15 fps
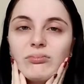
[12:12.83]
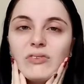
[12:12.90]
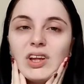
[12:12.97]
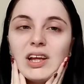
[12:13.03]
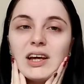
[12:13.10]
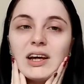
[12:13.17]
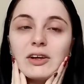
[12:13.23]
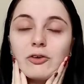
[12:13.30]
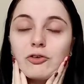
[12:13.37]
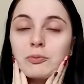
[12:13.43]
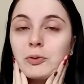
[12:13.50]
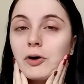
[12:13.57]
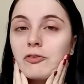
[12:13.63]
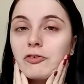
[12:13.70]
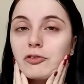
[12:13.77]
Yeah, and I was
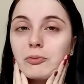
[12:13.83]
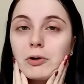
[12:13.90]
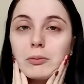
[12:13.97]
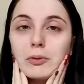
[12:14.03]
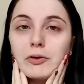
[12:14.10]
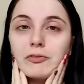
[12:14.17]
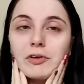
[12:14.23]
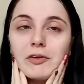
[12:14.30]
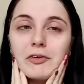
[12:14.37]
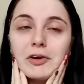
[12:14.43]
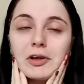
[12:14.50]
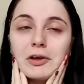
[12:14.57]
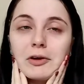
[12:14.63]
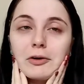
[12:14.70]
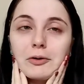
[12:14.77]
put off as well by the fact that
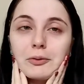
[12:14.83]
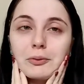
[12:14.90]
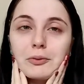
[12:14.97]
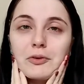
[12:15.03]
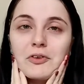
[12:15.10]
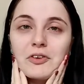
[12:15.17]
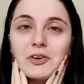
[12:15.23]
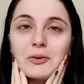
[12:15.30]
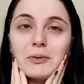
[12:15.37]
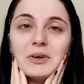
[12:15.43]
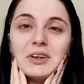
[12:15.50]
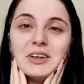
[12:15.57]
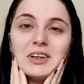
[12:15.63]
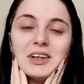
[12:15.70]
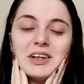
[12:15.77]
it curdled, so
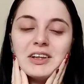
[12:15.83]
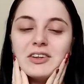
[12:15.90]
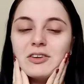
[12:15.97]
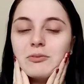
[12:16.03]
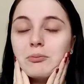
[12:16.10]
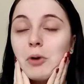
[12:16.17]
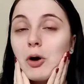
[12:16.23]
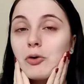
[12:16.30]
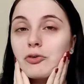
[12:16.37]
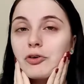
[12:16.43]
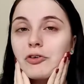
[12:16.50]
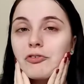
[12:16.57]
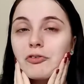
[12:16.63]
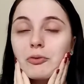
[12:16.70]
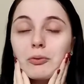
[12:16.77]
marks
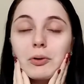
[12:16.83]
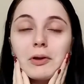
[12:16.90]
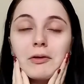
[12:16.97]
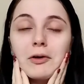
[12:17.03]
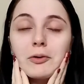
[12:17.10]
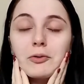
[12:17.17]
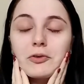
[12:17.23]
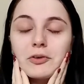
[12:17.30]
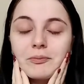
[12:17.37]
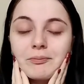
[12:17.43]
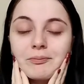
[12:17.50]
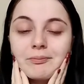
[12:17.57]
off for all of those.